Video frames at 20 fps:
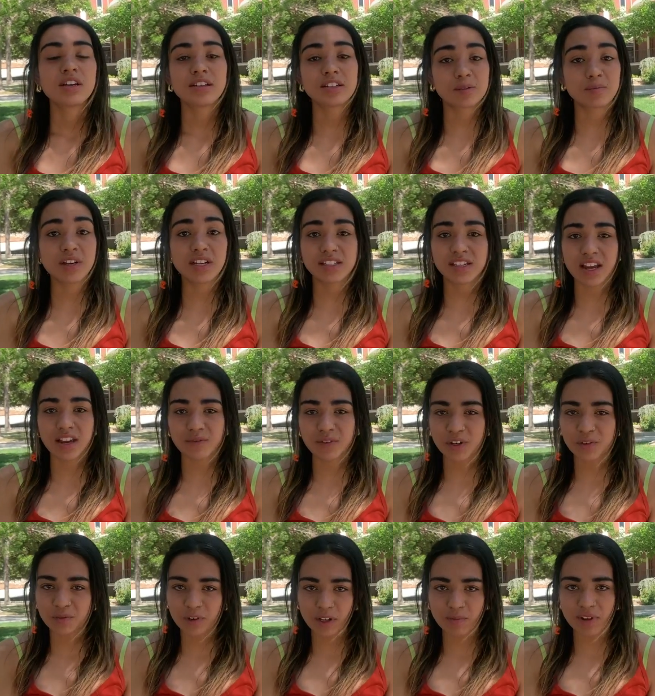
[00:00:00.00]
This means that
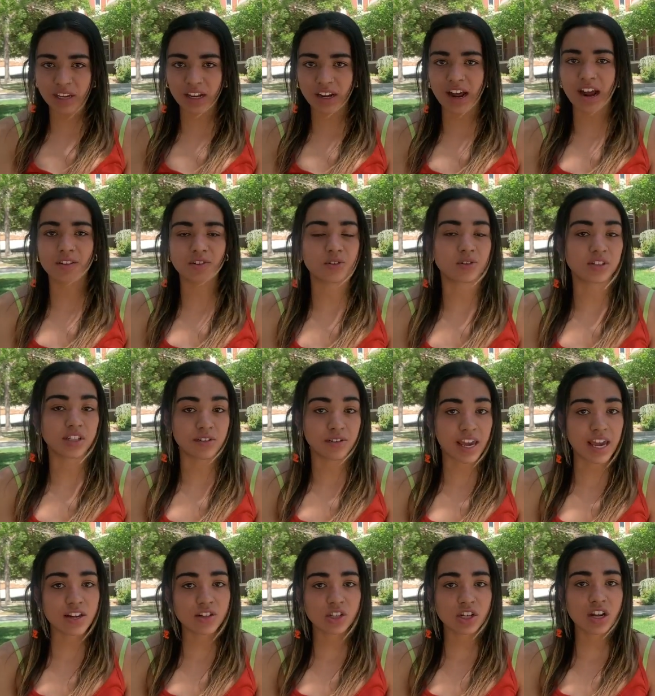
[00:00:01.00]
if you're filming in an outdoor
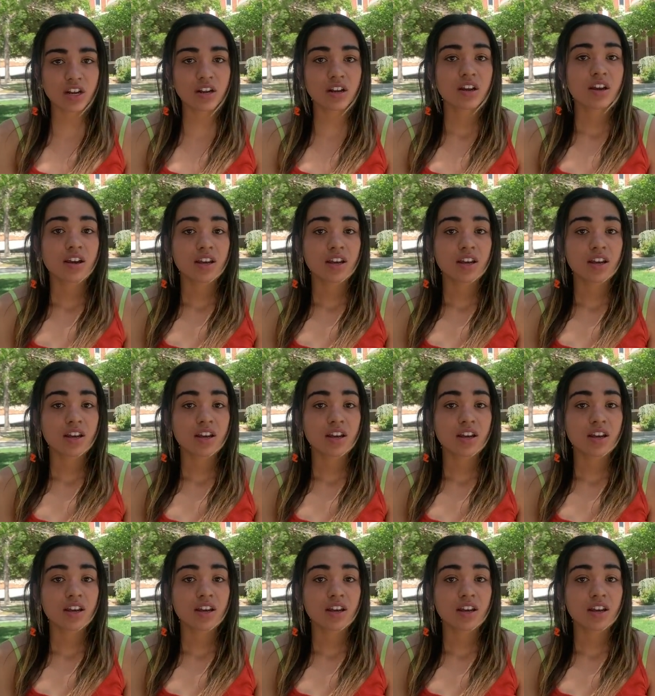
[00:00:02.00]
location,